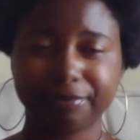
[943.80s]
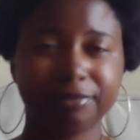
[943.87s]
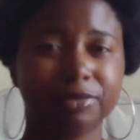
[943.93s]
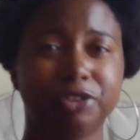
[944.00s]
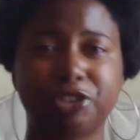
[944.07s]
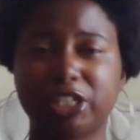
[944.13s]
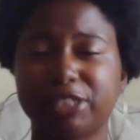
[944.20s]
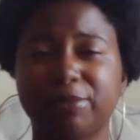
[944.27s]

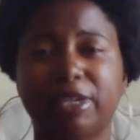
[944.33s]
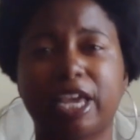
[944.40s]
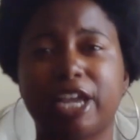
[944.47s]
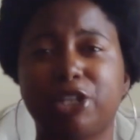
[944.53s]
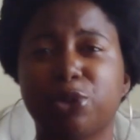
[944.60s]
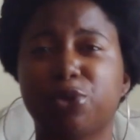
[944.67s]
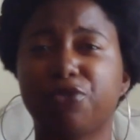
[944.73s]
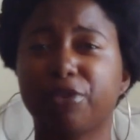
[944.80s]
Trust me, I
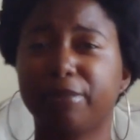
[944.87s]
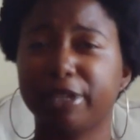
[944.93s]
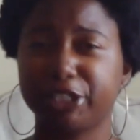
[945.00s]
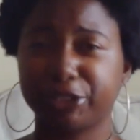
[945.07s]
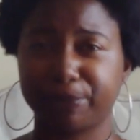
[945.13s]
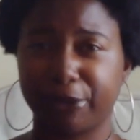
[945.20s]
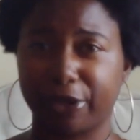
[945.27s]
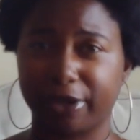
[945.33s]
know from
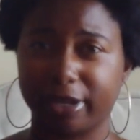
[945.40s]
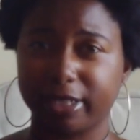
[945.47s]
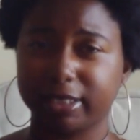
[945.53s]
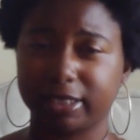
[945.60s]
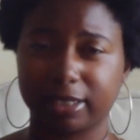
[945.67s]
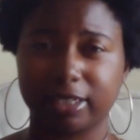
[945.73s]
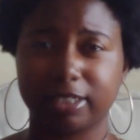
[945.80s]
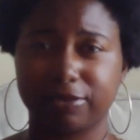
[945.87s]
experience it
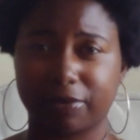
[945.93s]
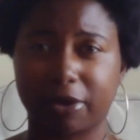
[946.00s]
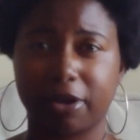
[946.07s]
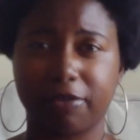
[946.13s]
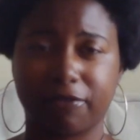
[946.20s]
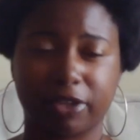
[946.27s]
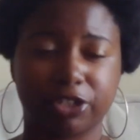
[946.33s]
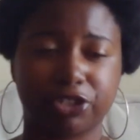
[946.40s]
is very
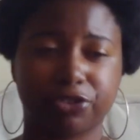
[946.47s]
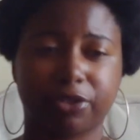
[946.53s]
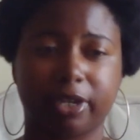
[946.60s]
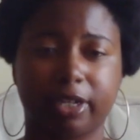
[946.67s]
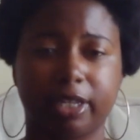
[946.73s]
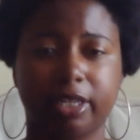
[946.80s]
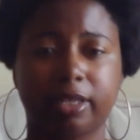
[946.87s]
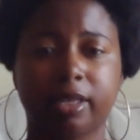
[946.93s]

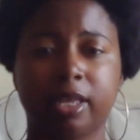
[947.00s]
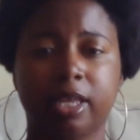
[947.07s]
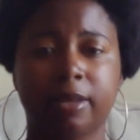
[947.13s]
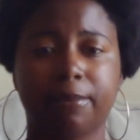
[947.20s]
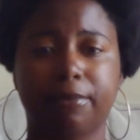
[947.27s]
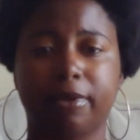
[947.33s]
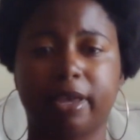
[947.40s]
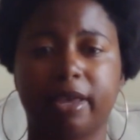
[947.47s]
frustrating,
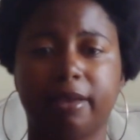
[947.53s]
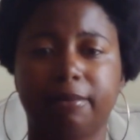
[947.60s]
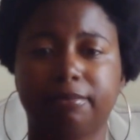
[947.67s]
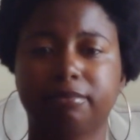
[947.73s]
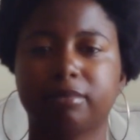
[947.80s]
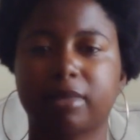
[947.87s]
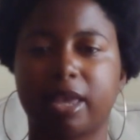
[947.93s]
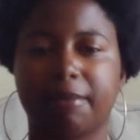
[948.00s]
but
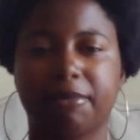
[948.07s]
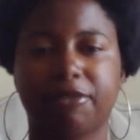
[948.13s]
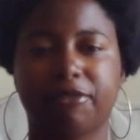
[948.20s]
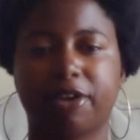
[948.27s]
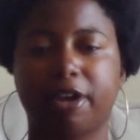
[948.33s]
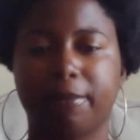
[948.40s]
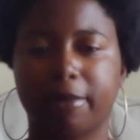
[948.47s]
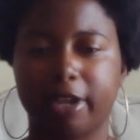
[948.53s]
I'm a very
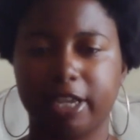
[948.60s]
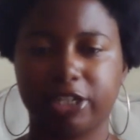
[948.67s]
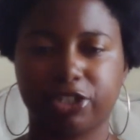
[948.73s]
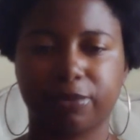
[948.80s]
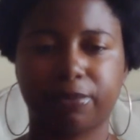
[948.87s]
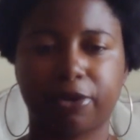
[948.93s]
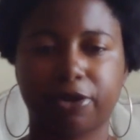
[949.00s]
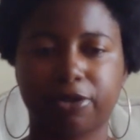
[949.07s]
patient
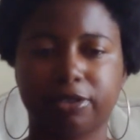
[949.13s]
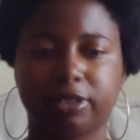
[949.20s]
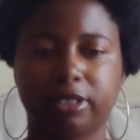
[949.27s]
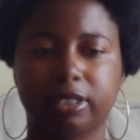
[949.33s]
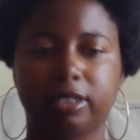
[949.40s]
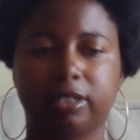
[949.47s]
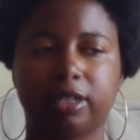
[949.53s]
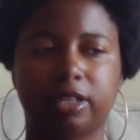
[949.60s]
person
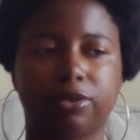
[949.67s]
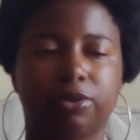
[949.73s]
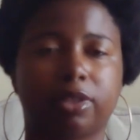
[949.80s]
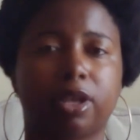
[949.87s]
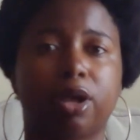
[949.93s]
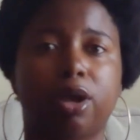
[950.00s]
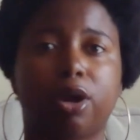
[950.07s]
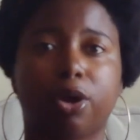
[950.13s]
and I know that
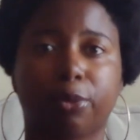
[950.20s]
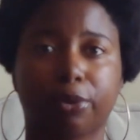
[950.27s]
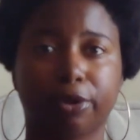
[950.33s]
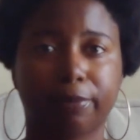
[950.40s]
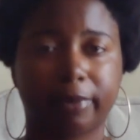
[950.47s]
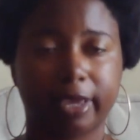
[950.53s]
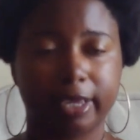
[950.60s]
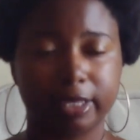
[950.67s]
hard work
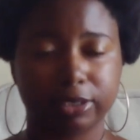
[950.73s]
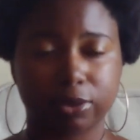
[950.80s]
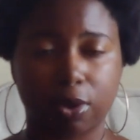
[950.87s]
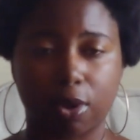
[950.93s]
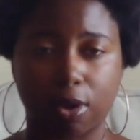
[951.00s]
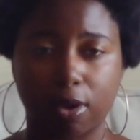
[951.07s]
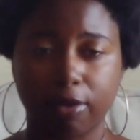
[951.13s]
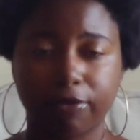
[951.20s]
pays
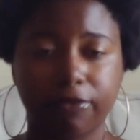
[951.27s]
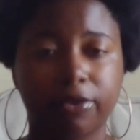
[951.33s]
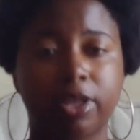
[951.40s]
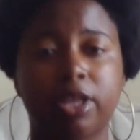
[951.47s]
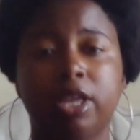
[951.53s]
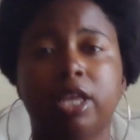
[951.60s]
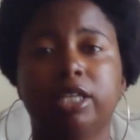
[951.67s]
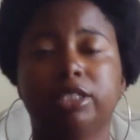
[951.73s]
off.
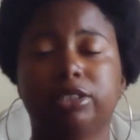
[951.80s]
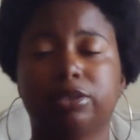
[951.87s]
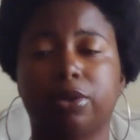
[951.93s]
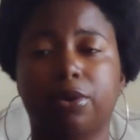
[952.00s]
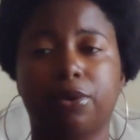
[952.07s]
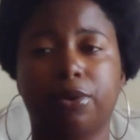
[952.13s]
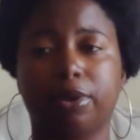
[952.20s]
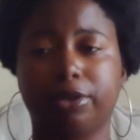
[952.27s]

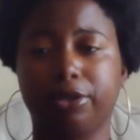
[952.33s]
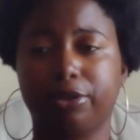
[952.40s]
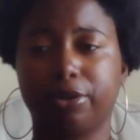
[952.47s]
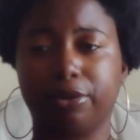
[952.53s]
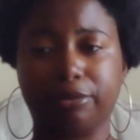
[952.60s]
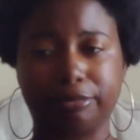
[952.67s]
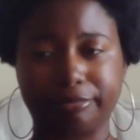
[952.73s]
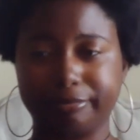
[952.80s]
So, you know,
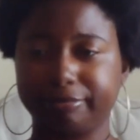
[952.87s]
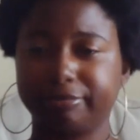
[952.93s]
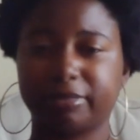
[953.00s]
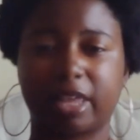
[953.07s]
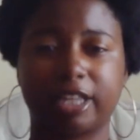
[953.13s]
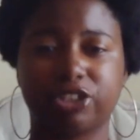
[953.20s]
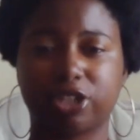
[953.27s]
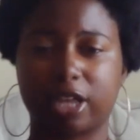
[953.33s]

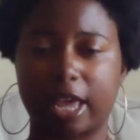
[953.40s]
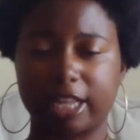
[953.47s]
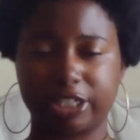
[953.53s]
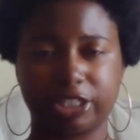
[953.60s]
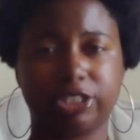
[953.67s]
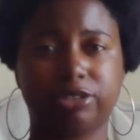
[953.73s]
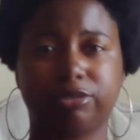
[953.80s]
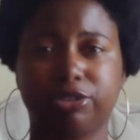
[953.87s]
I
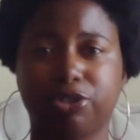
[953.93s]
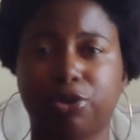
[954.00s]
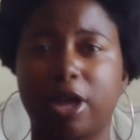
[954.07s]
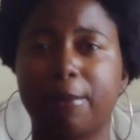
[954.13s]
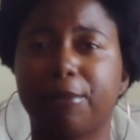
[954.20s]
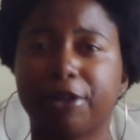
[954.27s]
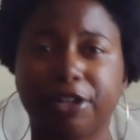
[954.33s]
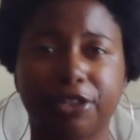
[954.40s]
just, you know, I
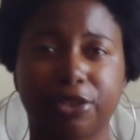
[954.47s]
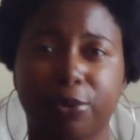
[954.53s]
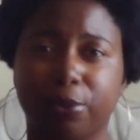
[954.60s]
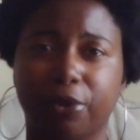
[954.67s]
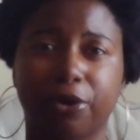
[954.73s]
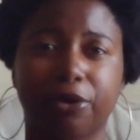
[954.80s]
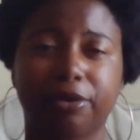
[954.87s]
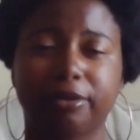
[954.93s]
put in the
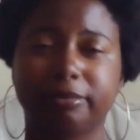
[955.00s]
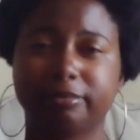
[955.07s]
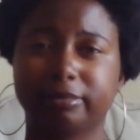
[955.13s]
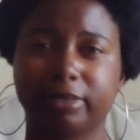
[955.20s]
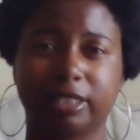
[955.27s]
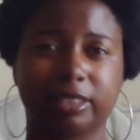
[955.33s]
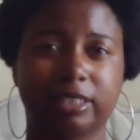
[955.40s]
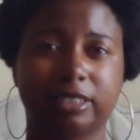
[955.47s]
work
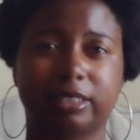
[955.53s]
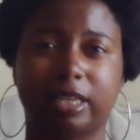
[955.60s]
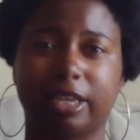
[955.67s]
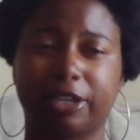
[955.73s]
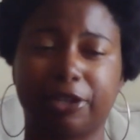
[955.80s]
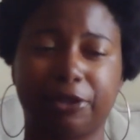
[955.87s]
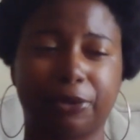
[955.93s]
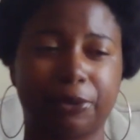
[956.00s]
because it's like,
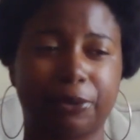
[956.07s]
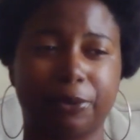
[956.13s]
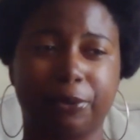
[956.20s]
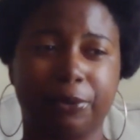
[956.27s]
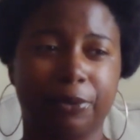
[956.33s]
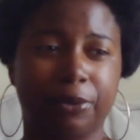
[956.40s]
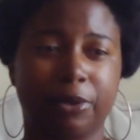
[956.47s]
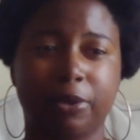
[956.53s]
you know,
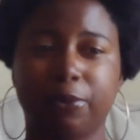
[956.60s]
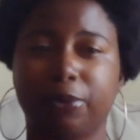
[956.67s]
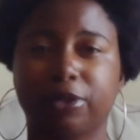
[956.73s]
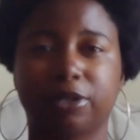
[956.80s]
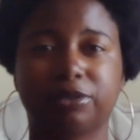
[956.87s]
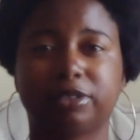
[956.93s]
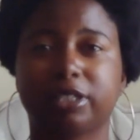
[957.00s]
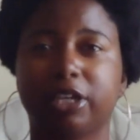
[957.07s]
what
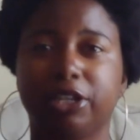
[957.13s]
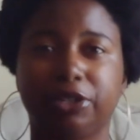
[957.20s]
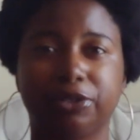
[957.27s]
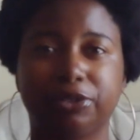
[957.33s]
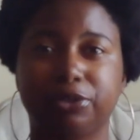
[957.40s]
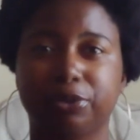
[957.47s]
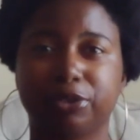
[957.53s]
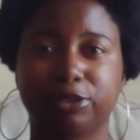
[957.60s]
else can you
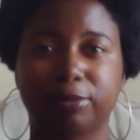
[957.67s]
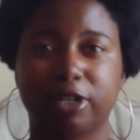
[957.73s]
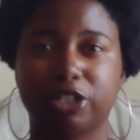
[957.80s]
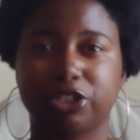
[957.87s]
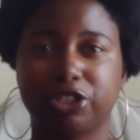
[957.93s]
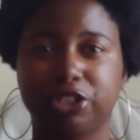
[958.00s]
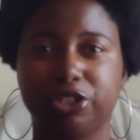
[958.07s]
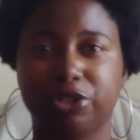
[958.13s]
do,
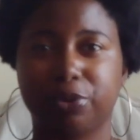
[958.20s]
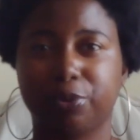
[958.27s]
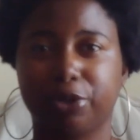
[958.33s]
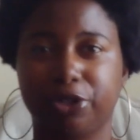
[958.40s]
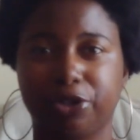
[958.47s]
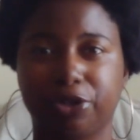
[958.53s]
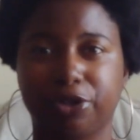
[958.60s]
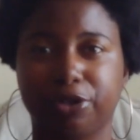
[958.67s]
especially, you know, when
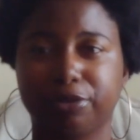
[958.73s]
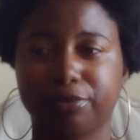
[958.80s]
you're